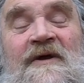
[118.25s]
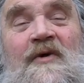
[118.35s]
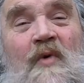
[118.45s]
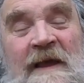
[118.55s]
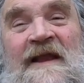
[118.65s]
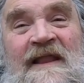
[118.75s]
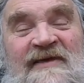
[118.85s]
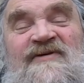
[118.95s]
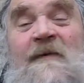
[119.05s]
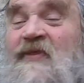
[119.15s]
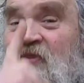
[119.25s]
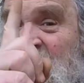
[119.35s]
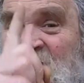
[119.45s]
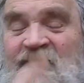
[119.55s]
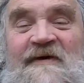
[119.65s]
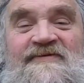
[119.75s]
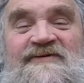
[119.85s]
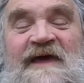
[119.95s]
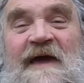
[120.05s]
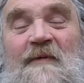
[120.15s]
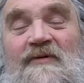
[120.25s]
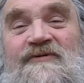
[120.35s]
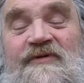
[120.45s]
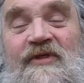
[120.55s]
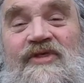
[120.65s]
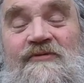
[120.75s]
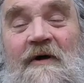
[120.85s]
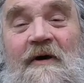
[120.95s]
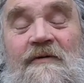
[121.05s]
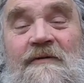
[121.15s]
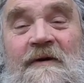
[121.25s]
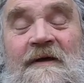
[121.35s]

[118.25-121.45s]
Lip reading: Queen Elizabeth I came onto the throne,